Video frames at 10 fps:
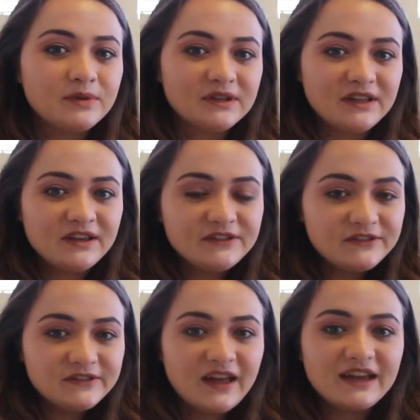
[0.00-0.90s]
believe
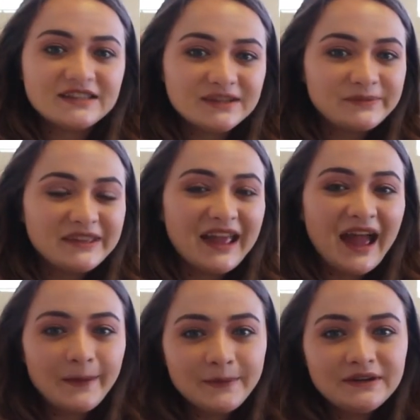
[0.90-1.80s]
that something
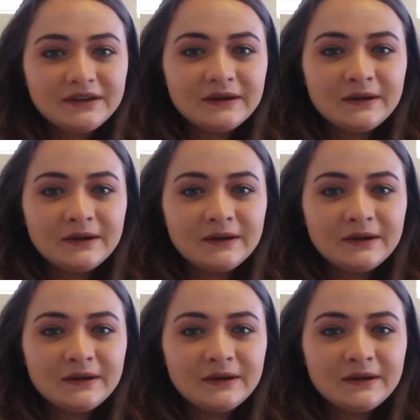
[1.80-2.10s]
happened,